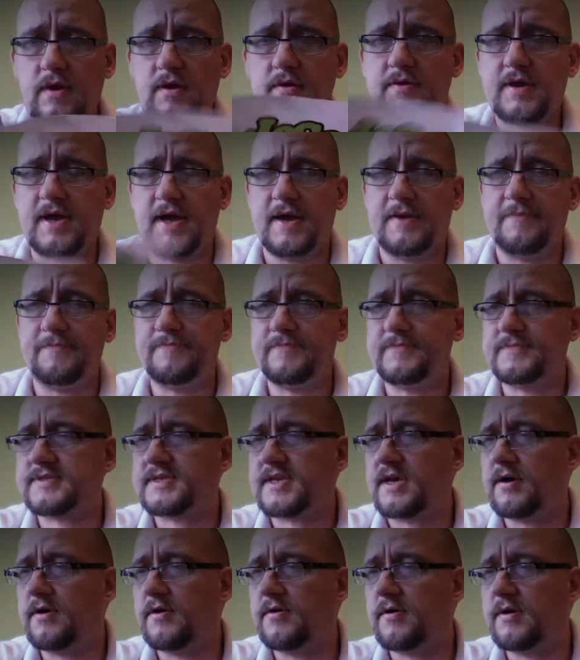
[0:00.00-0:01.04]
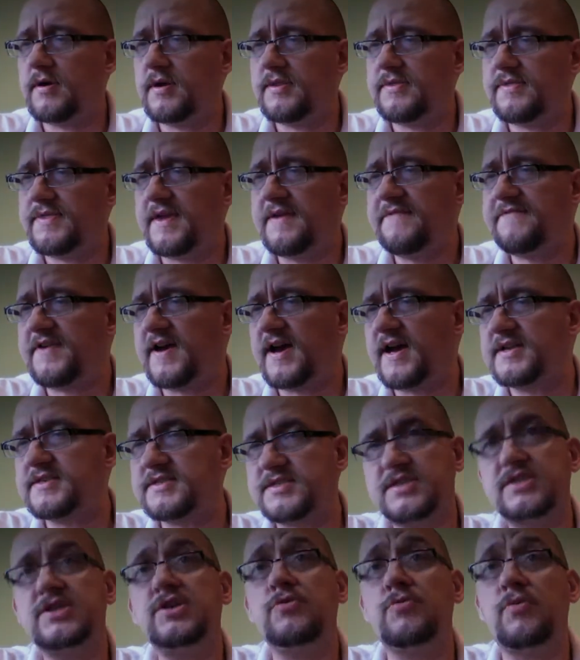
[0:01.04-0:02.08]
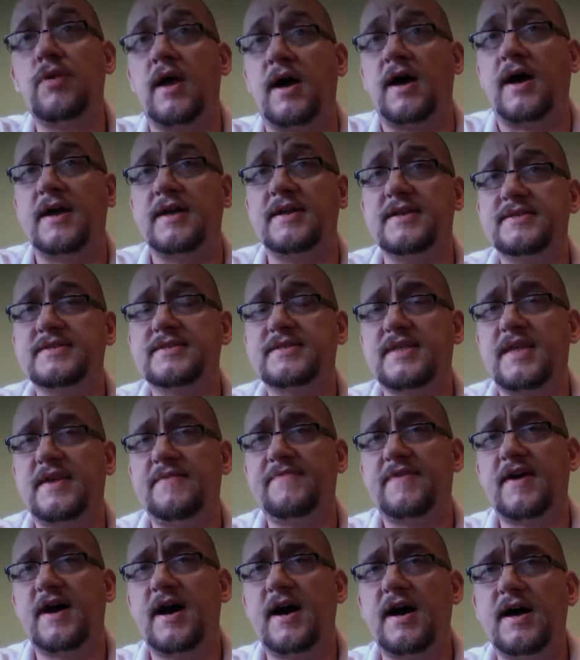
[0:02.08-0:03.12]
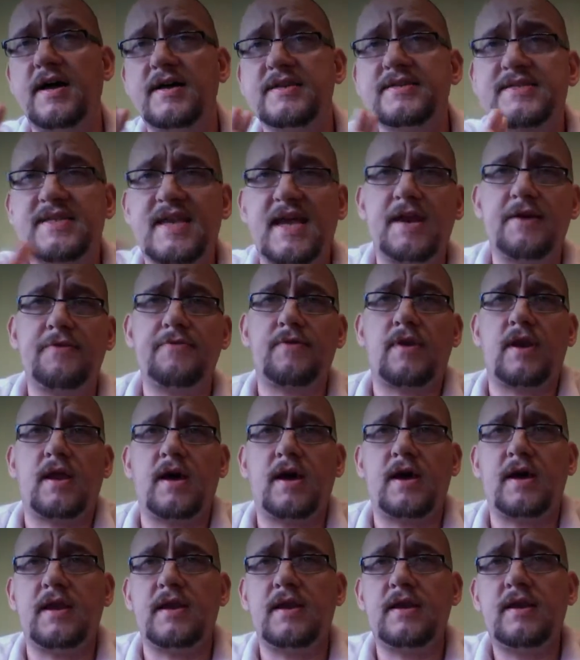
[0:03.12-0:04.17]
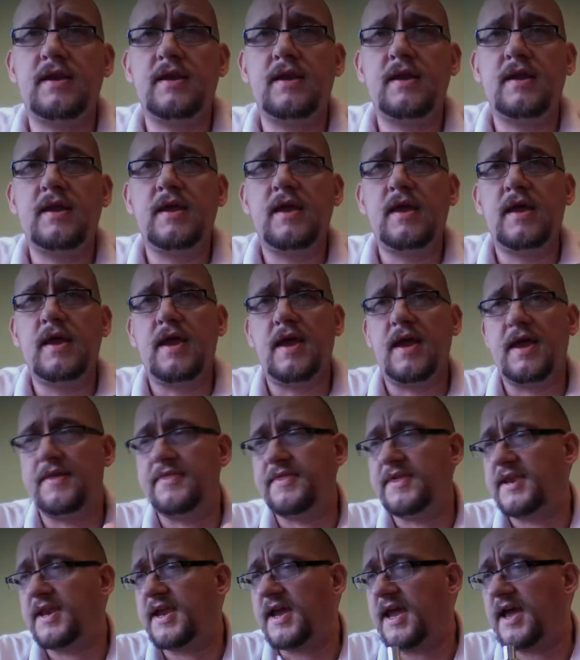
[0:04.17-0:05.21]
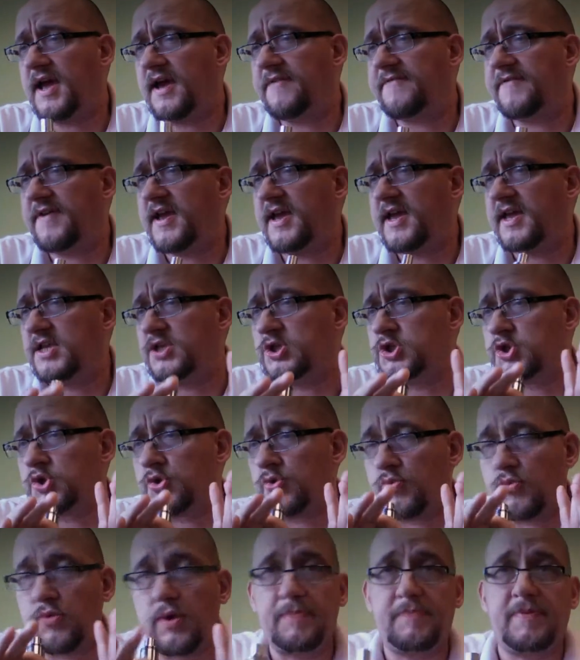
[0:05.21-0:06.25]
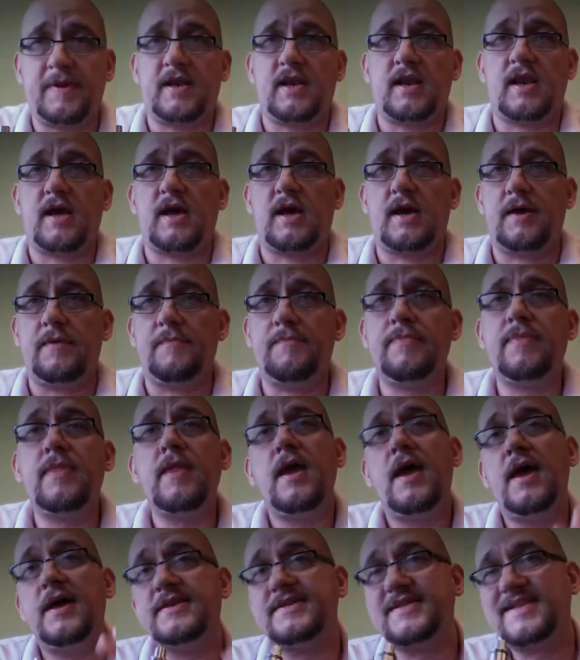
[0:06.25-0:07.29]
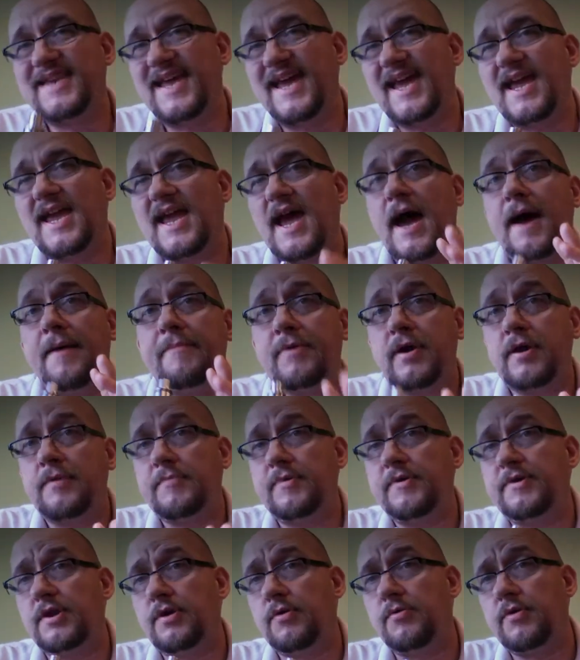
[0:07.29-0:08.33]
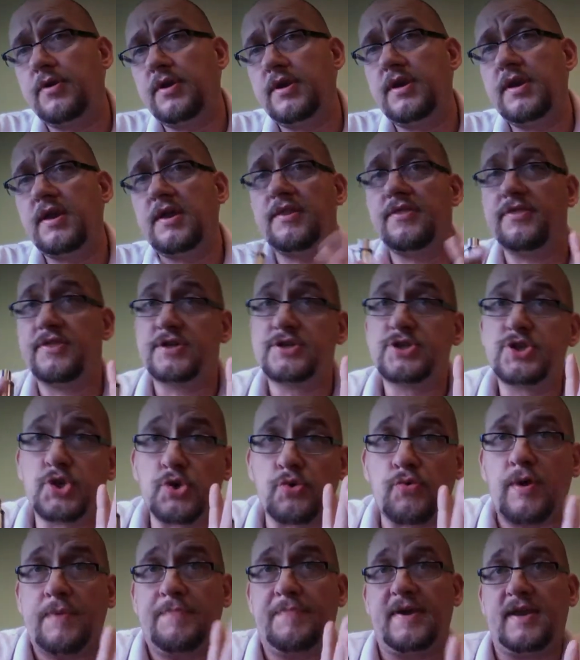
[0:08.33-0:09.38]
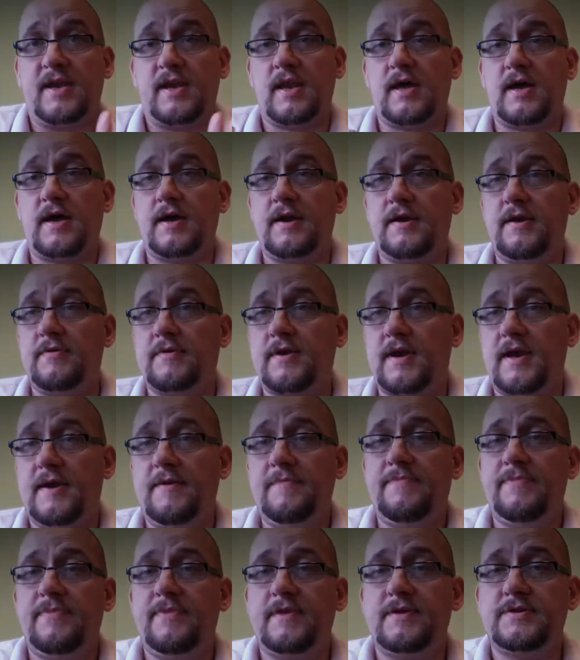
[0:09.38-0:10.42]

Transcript: Okay, so they've got two lines. They've got a standard line, and then they have a dripping line. Today, I'm going to be doing the dripping line, okay?